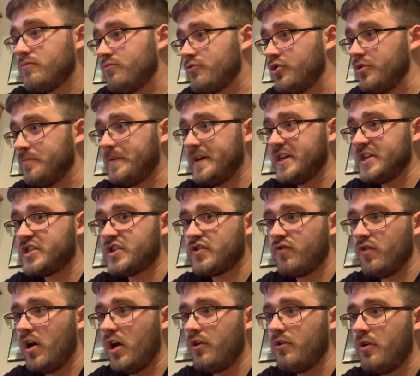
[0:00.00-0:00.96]
Could be a
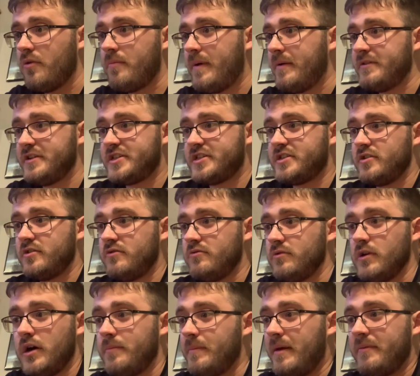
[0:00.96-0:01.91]
Skrull or maybe
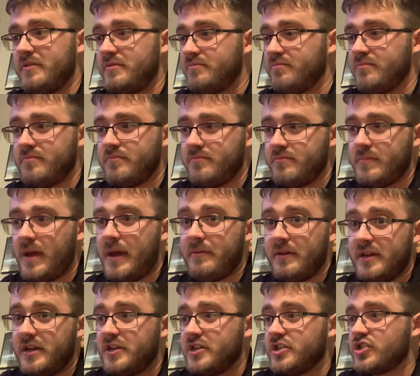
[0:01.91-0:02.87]
well, maybe
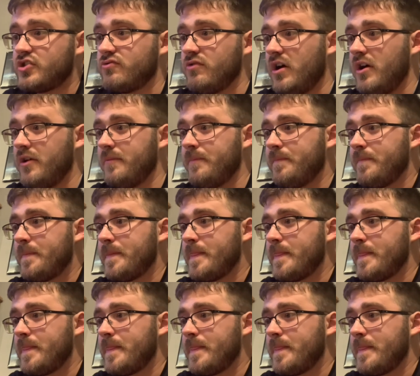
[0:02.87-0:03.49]
maybe not a Skrull.